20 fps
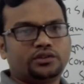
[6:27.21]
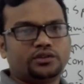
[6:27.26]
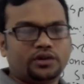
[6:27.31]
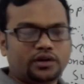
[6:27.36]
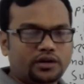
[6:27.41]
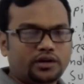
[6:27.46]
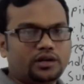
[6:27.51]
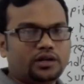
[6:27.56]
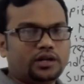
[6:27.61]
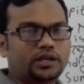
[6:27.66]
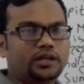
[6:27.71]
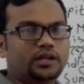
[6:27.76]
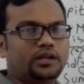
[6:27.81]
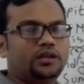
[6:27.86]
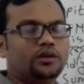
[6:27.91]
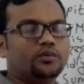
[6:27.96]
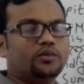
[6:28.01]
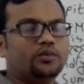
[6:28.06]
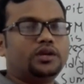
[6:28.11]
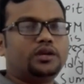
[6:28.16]
Thirdly,
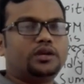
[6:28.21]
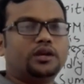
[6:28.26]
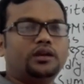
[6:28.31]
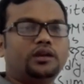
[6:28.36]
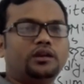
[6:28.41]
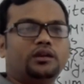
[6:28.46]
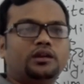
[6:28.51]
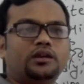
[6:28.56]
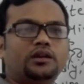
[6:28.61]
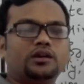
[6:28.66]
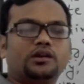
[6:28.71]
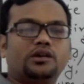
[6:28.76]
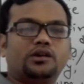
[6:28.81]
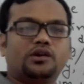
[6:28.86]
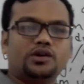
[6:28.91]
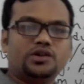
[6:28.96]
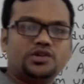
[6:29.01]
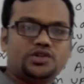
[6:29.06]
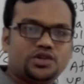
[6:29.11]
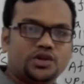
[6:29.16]
we can
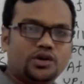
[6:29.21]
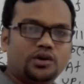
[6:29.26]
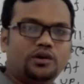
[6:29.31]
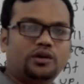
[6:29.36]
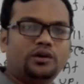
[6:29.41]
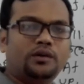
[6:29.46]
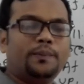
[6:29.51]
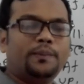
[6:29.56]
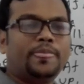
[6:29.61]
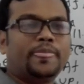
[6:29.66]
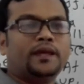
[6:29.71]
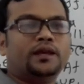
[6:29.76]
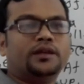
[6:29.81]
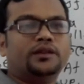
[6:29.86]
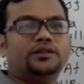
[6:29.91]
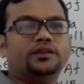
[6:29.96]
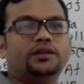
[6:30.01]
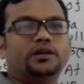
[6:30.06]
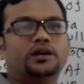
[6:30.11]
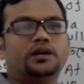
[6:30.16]
control
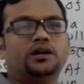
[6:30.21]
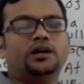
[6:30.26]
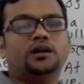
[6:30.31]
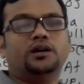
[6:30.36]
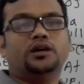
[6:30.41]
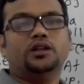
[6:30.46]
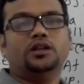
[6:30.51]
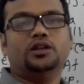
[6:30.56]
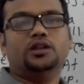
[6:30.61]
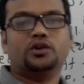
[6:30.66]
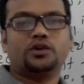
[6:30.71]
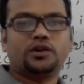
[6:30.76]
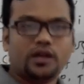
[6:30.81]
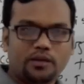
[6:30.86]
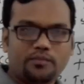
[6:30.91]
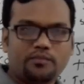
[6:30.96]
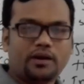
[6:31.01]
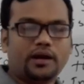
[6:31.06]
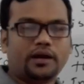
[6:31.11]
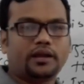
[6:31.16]
the
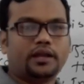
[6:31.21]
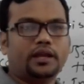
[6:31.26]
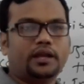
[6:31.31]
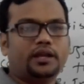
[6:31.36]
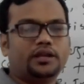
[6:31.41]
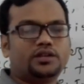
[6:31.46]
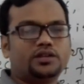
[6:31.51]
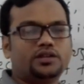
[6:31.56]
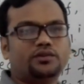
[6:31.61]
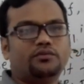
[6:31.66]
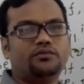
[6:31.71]
local market.